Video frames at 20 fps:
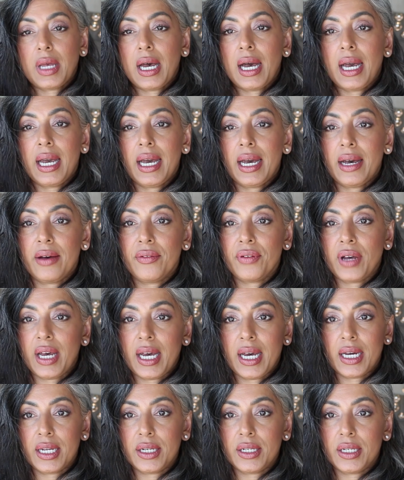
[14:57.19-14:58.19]
I have
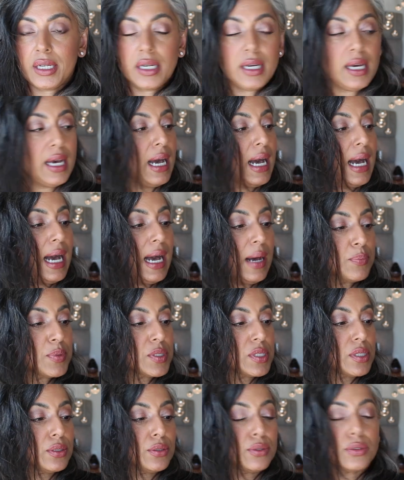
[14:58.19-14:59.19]
had
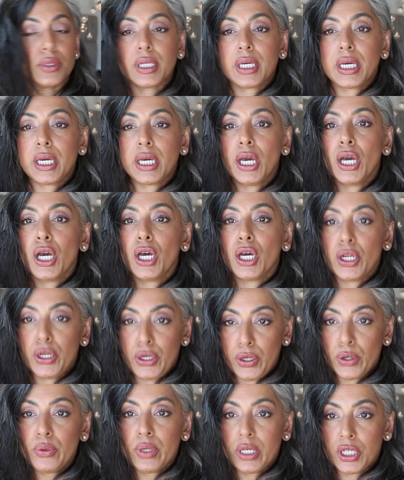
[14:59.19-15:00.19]
absolutely
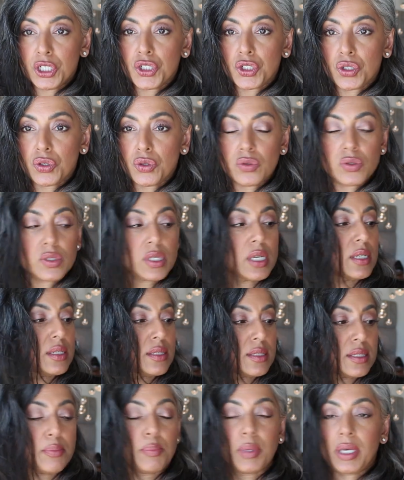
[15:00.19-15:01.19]
no issues
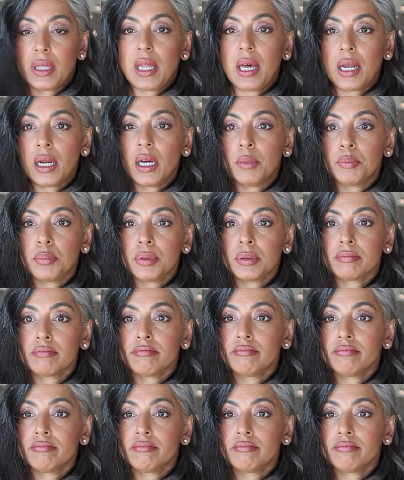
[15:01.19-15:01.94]
zipping that up.